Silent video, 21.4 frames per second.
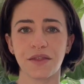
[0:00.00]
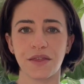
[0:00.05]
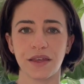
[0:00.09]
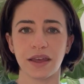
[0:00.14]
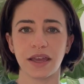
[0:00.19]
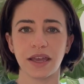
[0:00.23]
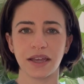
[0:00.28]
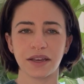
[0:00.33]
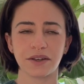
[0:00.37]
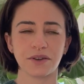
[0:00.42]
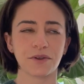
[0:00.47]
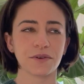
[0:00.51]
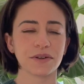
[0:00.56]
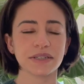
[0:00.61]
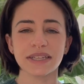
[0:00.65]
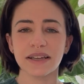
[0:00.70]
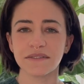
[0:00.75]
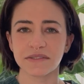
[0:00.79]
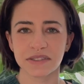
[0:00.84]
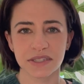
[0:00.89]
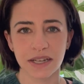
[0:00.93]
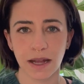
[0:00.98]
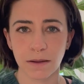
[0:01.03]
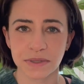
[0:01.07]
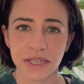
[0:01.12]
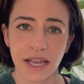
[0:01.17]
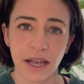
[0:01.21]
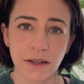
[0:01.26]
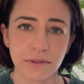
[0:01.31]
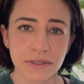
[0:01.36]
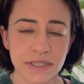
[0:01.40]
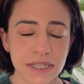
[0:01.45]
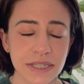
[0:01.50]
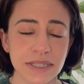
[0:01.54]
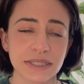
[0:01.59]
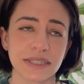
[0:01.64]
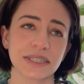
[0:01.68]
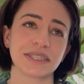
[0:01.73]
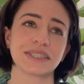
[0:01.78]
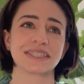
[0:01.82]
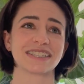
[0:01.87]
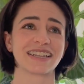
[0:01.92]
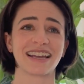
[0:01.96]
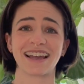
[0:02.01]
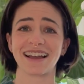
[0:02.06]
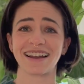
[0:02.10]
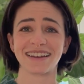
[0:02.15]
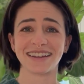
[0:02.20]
thing, notice I've stopped counting because I just can't